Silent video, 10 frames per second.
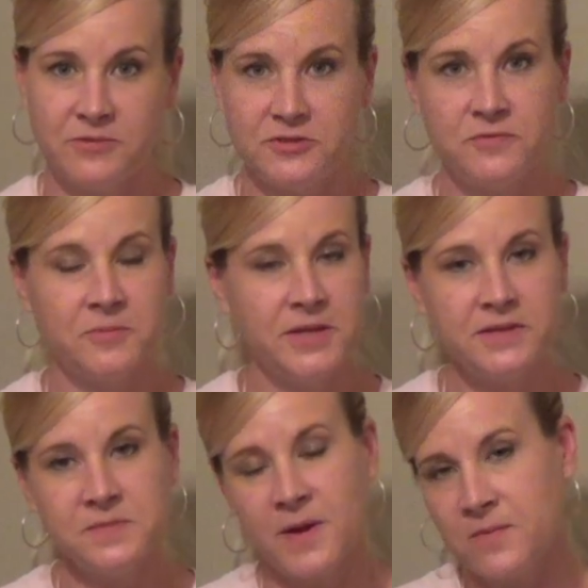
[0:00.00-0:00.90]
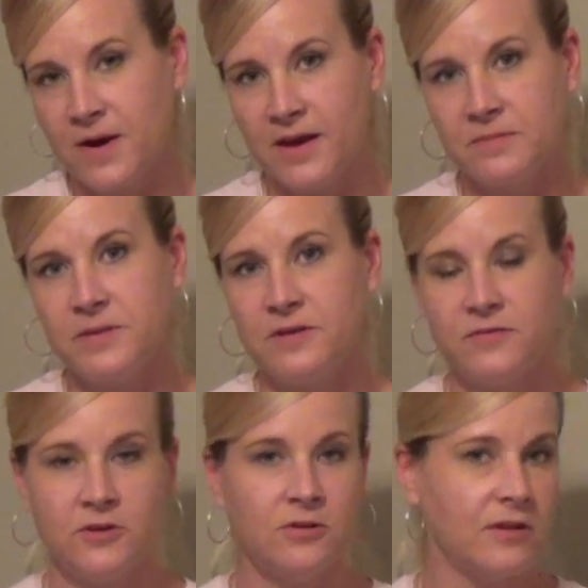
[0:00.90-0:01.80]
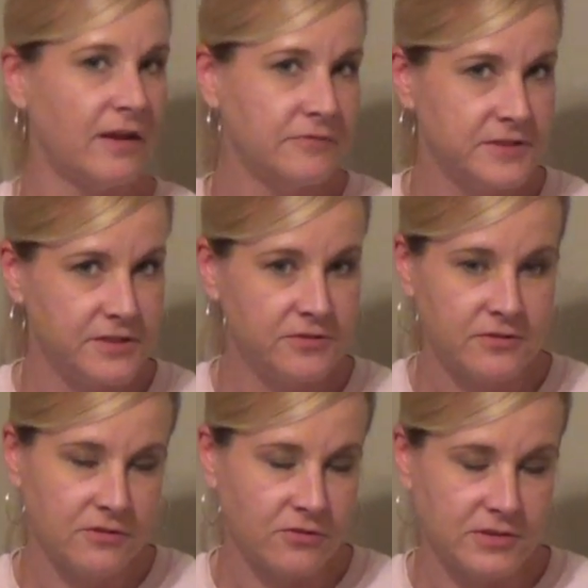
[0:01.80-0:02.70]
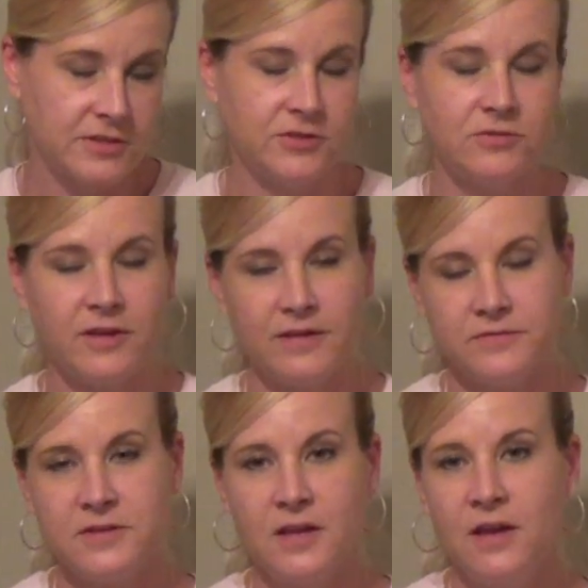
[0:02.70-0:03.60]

which for me is my right, but if you're a lefty, you can hold it in your left.